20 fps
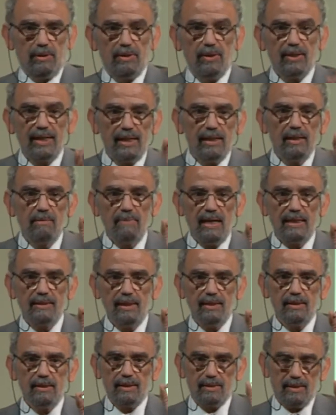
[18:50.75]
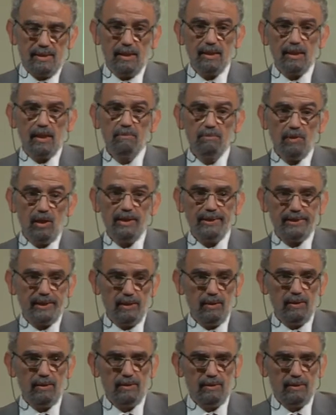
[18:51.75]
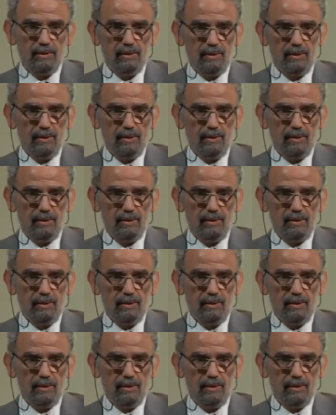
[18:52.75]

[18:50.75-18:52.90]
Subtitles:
You can imagine a single molecule?